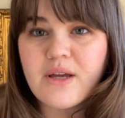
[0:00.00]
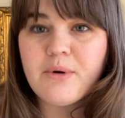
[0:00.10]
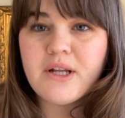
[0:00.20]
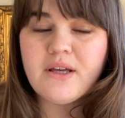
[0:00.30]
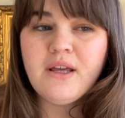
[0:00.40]

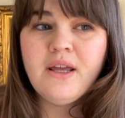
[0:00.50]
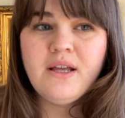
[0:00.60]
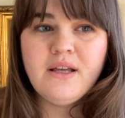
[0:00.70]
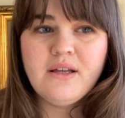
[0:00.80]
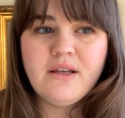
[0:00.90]
I'm
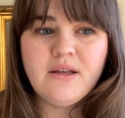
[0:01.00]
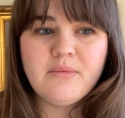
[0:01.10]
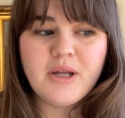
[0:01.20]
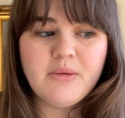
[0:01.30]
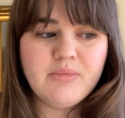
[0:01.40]

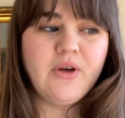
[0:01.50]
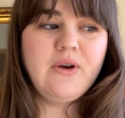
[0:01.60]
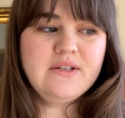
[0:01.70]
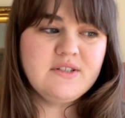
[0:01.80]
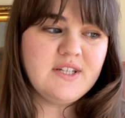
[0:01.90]
gonna go
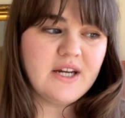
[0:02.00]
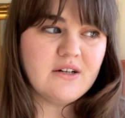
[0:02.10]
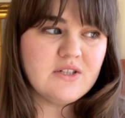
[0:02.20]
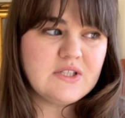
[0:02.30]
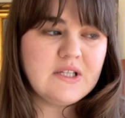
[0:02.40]

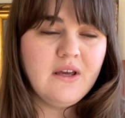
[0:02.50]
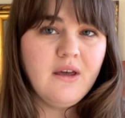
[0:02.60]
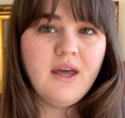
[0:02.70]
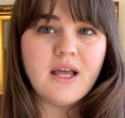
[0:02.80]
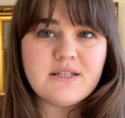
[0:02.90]
downstairs
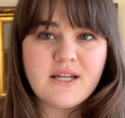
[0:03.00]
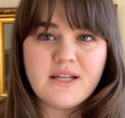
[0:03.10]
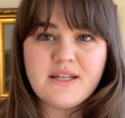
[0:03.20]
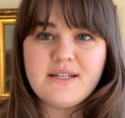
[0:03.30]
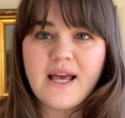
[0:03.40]
and sit
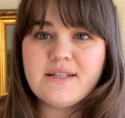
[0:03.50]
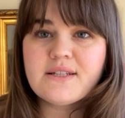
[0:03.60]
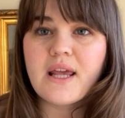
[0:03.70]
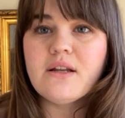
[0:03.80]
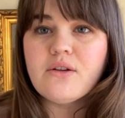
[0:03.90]
at the
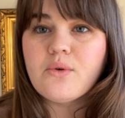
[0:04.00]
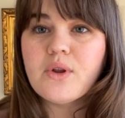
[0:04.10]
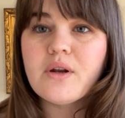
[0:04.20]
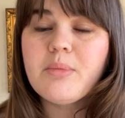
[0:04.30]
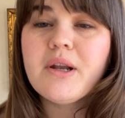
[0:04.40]
desk and do a
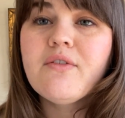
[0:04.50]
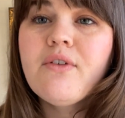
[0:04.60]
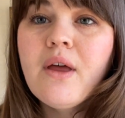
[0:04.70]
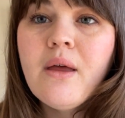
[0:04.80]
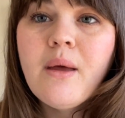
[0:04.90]
little bit of
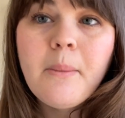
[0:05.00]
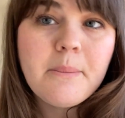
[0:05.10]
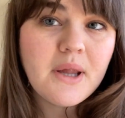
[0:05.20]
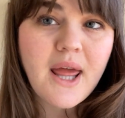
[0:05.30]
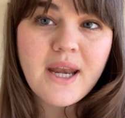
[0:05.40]

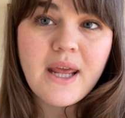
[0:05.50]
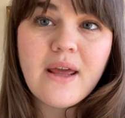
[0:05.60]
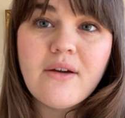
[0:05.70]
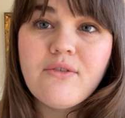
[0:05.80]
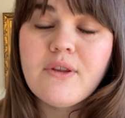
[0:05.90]

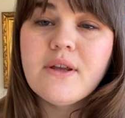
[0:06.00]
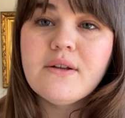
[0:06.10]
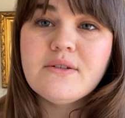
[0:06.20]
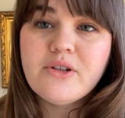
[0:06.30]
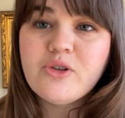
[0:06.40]
planning for
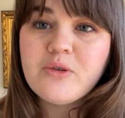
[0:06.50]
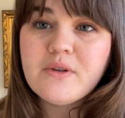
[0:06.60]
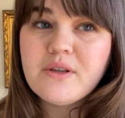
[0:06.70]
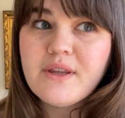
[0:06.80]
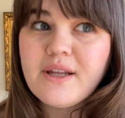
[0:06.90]
the
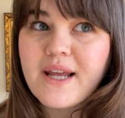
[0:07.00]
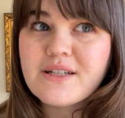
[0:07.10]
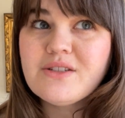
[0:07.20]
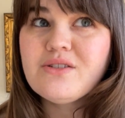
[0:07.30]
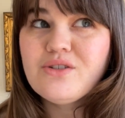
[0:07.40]

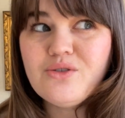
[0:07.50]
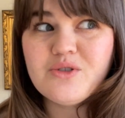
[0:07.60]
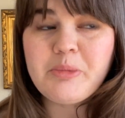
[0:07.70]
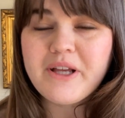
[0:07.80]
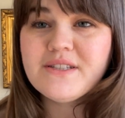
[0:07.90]
next 2
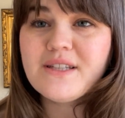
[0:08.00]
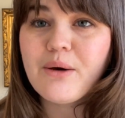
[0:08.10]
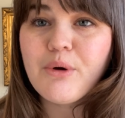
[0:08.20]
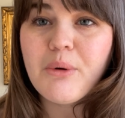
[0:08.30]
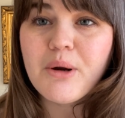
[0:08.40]
spaces that
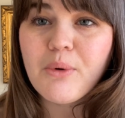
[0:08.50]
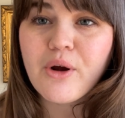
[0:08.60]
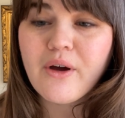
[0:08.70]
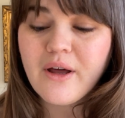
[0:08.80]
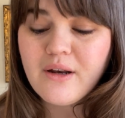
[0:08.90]
we want to
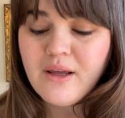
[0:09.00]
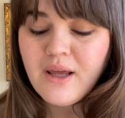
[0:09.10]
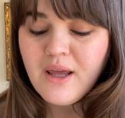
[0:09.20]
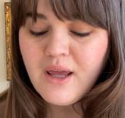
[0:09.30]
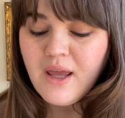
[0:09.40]
work on.
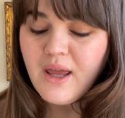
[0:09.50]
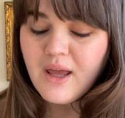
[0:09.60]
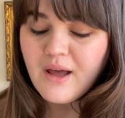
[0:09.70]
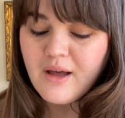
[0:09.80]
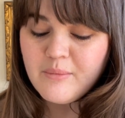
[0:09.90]

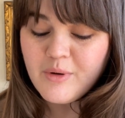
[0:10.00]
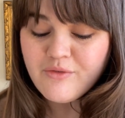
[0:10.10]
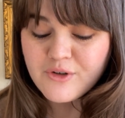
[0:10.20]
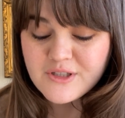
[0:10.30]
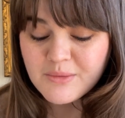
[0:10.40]
But
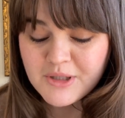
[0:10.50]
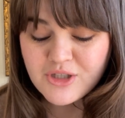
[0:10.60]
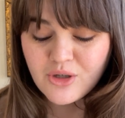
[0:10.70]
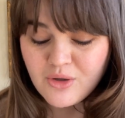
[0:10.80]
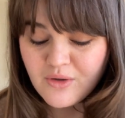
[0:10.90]
first let me
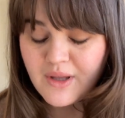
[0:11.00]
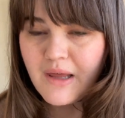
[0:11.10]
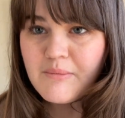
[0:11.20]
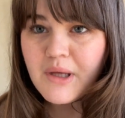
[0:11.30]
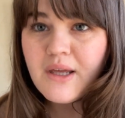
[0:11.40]
show you
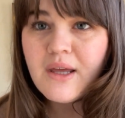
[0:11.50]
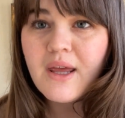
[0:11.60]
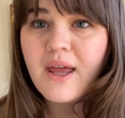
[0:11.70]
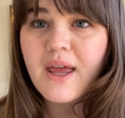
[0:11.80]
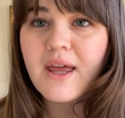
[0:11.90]
them
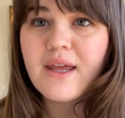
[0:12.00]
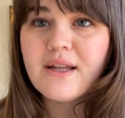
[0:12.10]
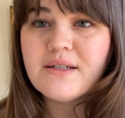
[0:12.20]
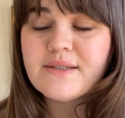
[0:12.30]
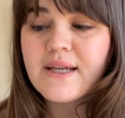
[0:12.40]

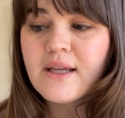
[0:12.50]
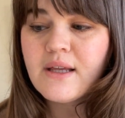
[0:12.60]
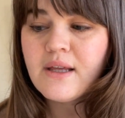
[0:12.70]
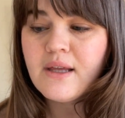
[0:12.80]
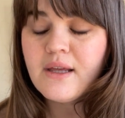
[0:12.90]
and
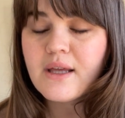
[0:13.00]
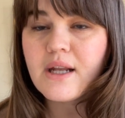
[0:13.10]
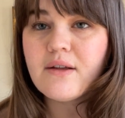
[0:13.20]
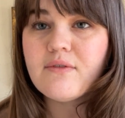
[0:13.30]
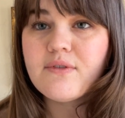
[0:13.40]

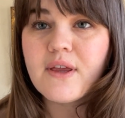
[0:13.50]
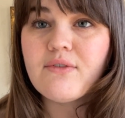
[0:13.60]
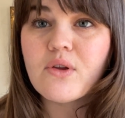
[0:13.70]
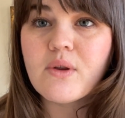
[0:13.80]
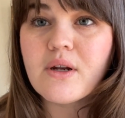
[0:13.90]
kind of give
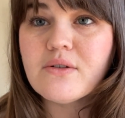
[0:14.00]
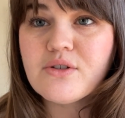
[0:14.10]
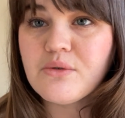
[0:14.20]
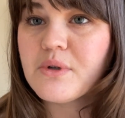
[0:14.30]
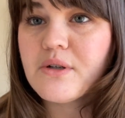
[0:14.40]
you a little
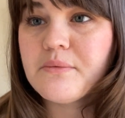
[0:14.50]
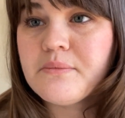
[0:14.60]
tour.